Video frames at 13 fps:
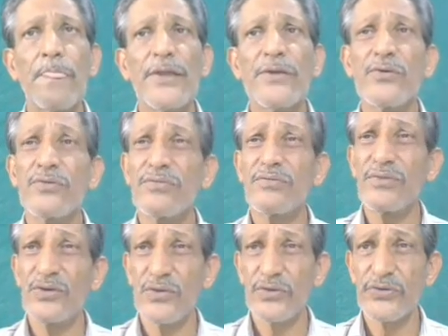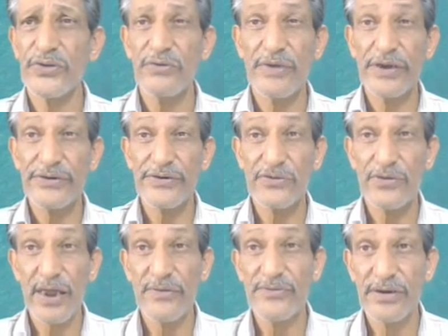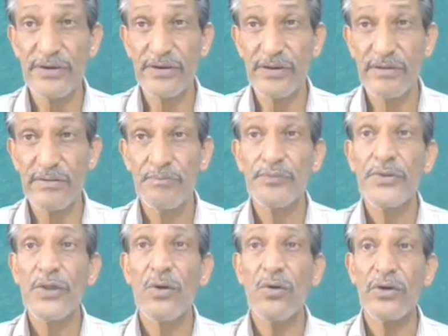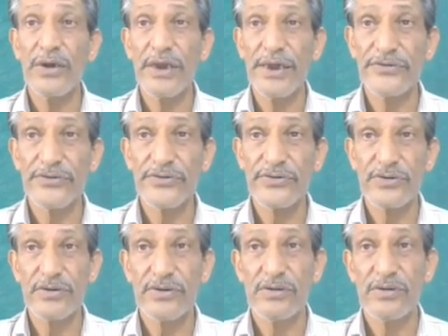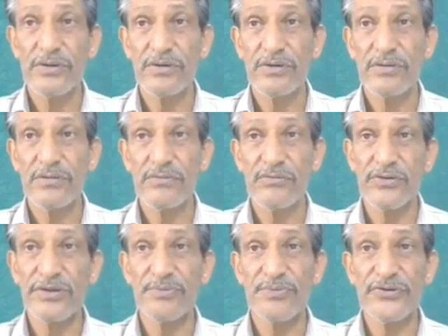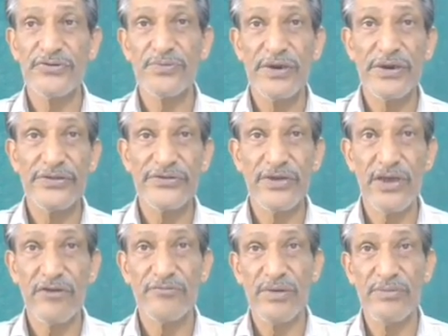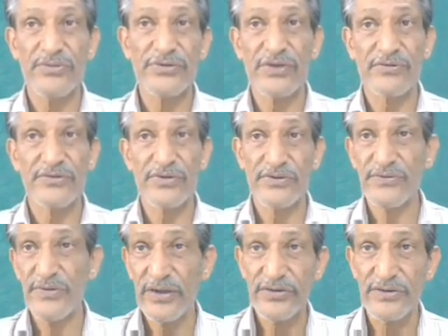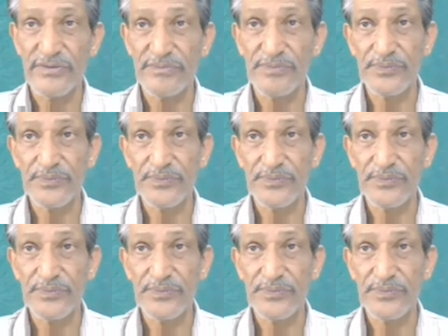you're also invited to have dinner or lunch with the principal and staff members after the function.